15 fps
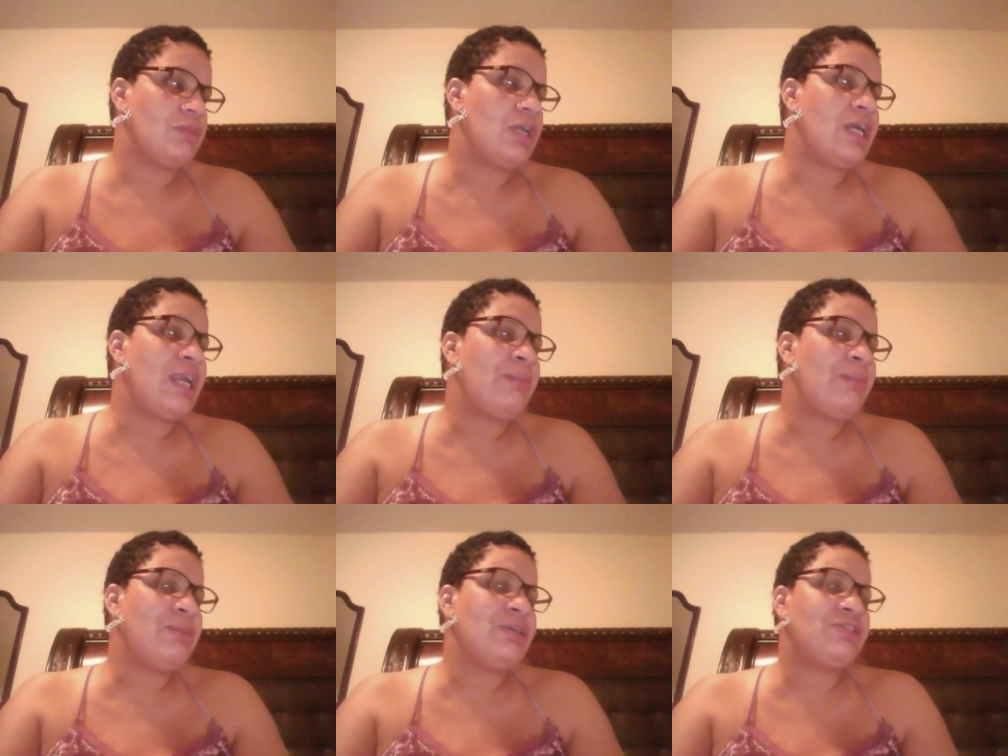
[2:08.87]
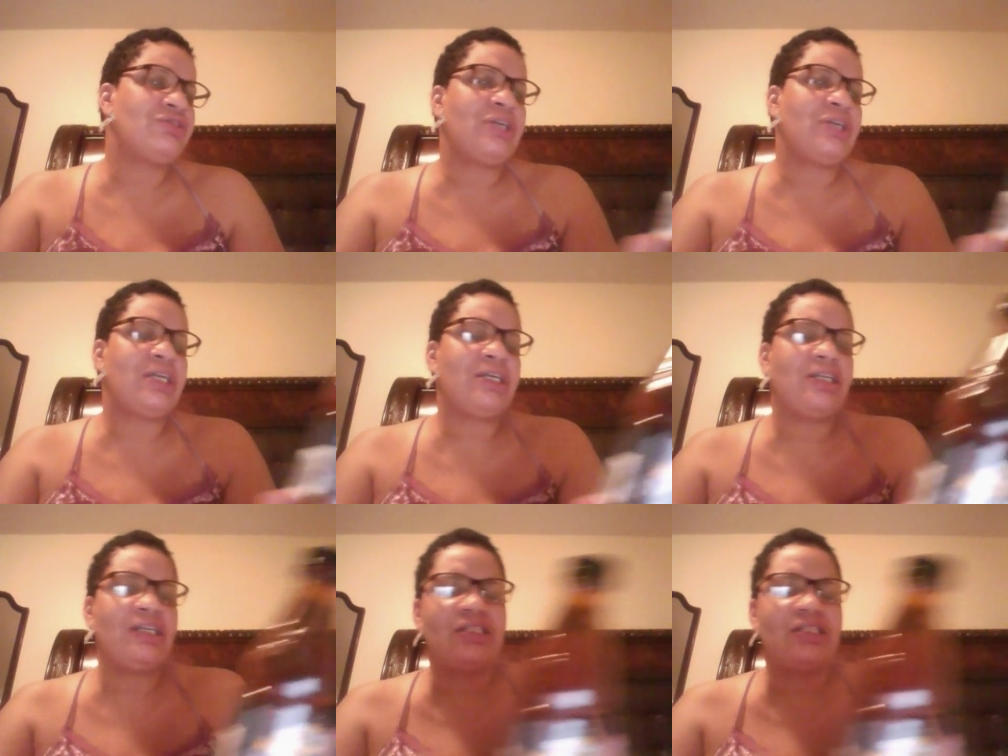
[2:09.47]
and I've been
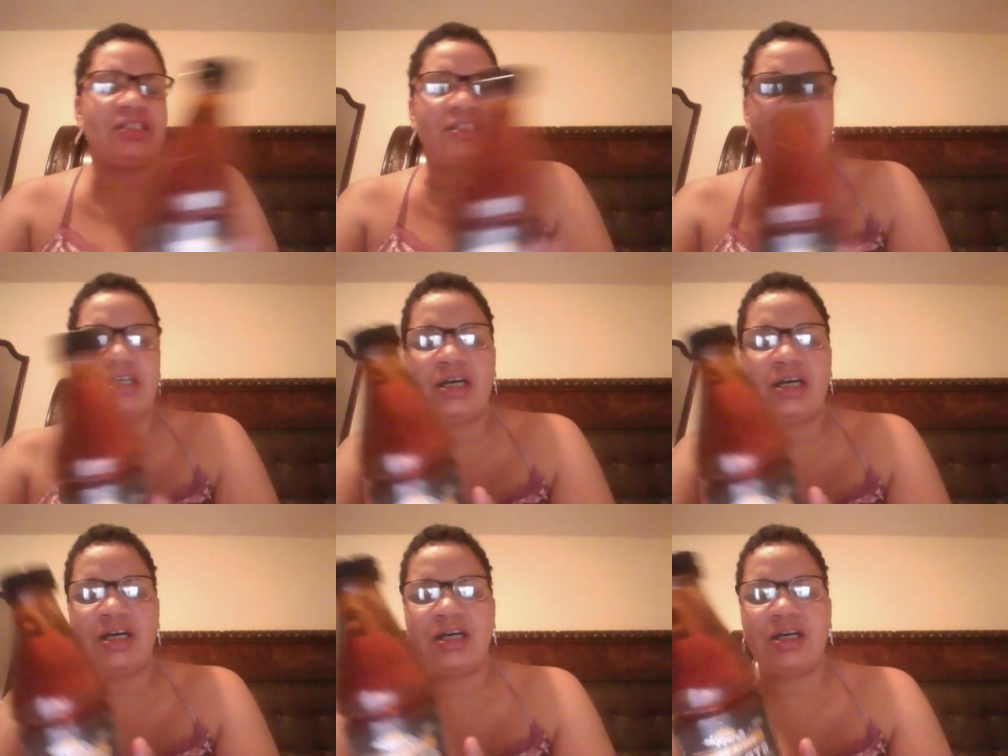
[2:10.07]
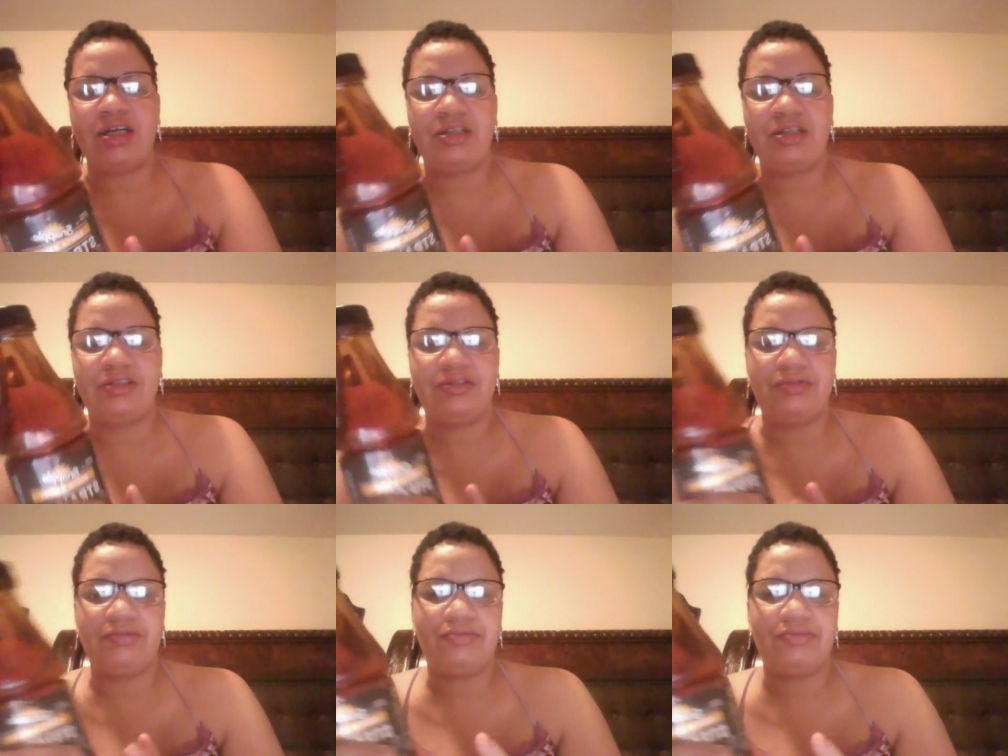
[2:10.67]
drinking this uh,
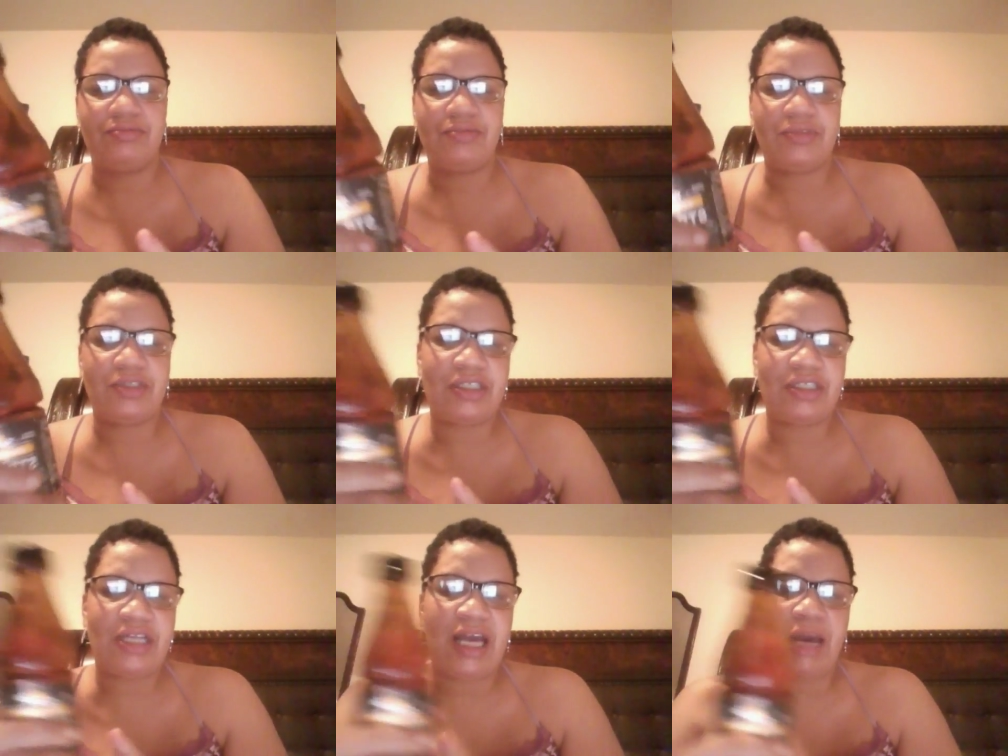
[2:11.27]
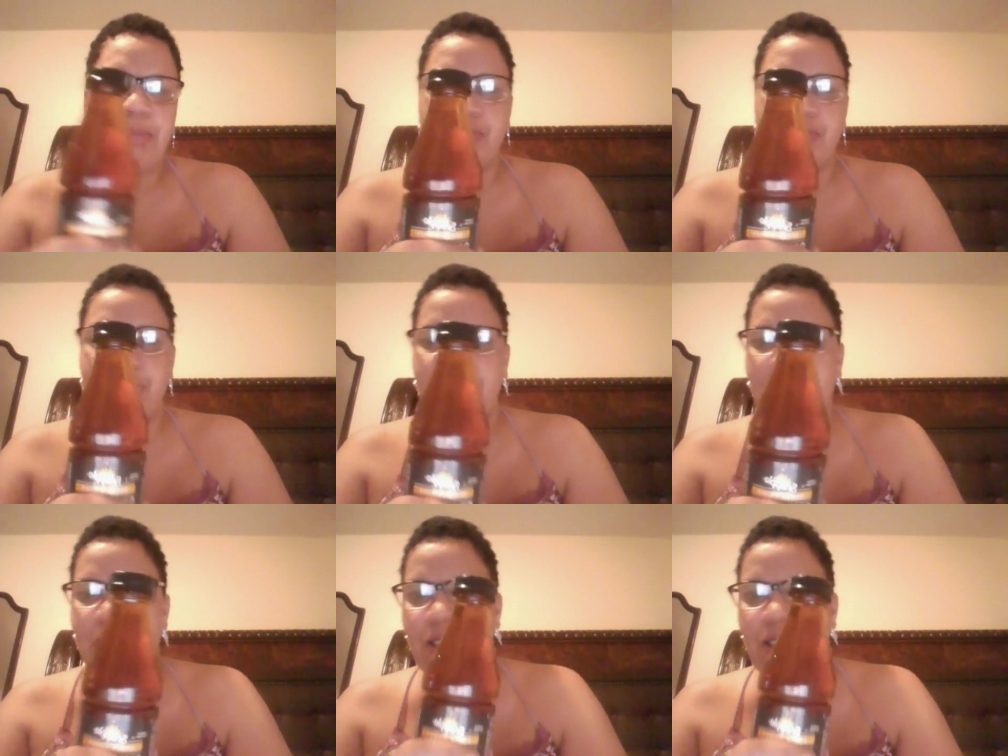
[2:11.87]
Snapple
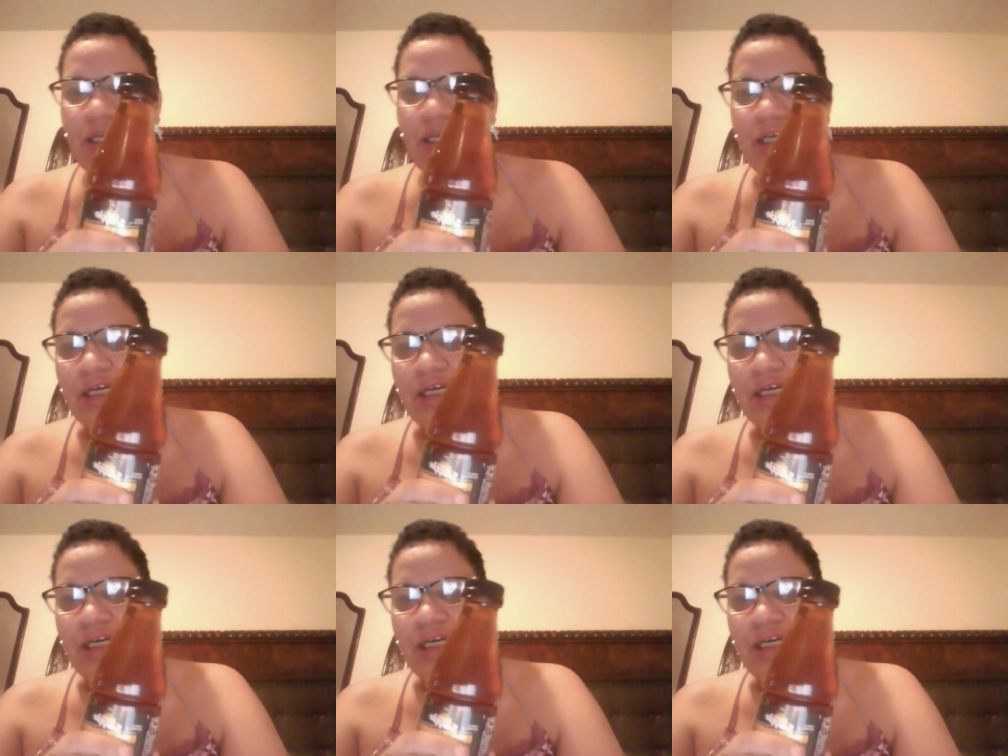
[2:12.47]
tea,